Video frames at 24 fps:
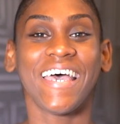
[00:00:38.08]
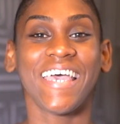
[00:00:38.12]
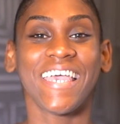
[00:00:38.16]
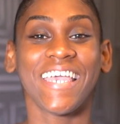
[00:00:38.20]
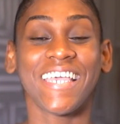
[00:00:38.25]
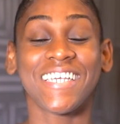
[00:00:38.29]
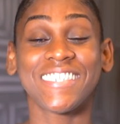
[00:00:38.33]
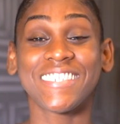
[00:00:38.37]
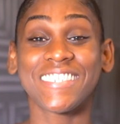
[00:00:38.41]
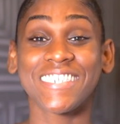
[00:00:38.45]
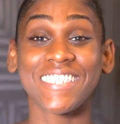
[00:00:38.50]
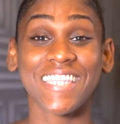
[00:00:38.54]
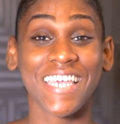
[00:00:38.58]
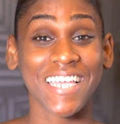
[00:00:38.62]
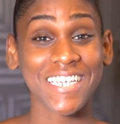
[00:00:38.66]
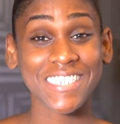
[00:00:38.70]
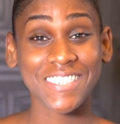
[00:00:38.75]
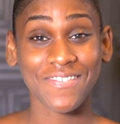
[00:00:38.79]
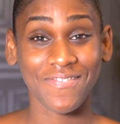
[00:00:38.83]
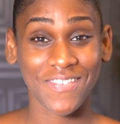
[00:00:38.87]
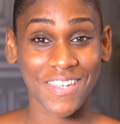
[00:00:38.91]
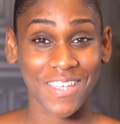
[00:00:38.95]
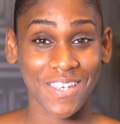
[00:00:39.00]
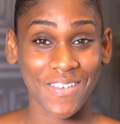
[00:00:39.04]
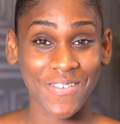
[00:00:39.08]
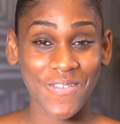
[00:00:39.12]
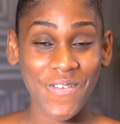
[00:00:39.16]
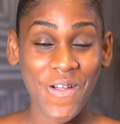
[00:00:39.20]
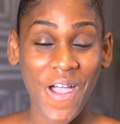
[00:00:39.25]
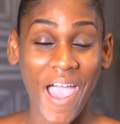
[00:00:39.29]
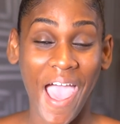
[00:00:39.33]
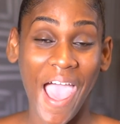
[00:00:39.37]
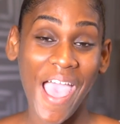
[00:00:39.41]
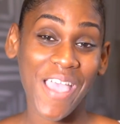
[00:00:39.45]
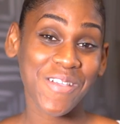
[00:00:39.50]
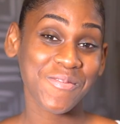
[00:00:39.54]
In today's video,
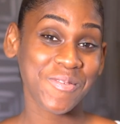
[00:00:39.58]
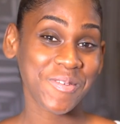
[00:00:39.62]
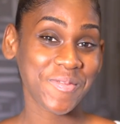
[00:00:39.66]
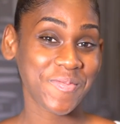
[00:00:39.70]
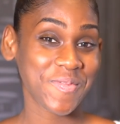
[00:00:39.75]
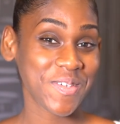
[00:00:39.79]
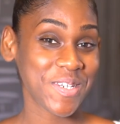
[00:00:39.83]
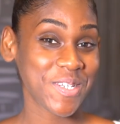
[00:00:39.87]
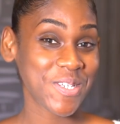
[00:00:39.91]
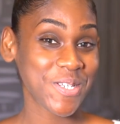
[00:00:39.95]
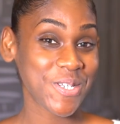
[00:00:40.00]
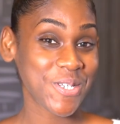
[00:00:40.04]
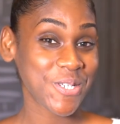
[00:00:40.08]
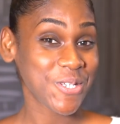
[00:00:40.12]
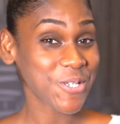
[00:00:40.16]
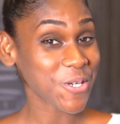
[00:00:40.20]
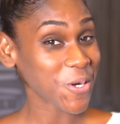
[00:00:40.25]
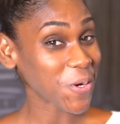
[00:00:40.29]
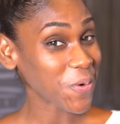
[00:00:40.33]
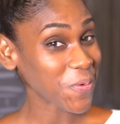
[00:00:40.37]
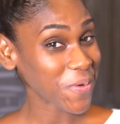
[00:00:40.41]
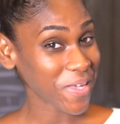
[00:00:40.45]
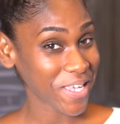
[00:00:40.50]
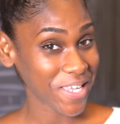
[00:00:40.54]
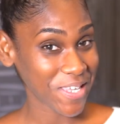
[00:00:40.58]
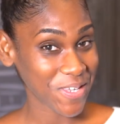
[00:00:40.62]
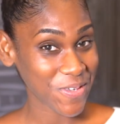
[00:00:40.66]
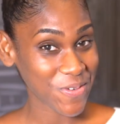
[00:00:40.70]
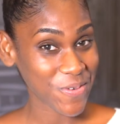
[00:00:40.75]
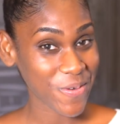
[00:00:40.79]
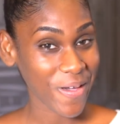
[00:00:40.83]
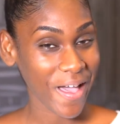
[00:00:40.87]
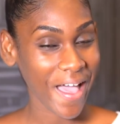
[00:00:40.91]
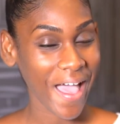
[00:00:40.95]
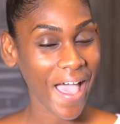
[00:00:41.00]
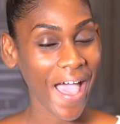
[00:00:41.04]
I will be showing
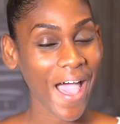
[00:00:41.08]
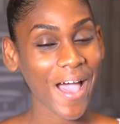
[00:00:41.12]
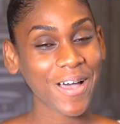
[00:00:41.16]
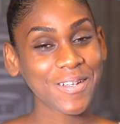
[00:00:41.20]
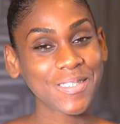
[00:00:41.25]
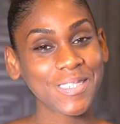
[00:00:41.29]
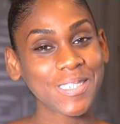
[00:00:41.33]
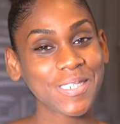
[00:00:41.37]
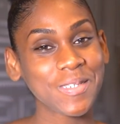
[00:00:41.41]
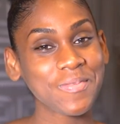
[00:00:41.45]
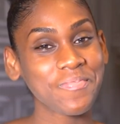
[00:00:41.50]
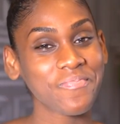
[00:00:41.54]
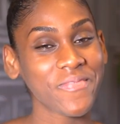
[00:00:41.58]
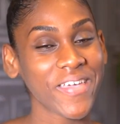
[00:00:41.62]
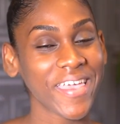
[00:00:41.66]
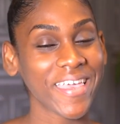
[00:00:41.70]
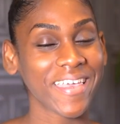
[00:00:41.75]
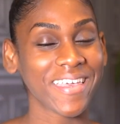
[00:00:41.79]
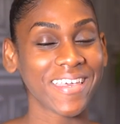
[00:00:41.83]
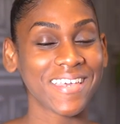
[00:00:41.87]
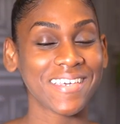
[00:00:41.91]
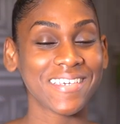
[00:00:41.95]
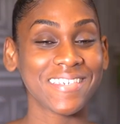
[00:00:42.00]
you how to make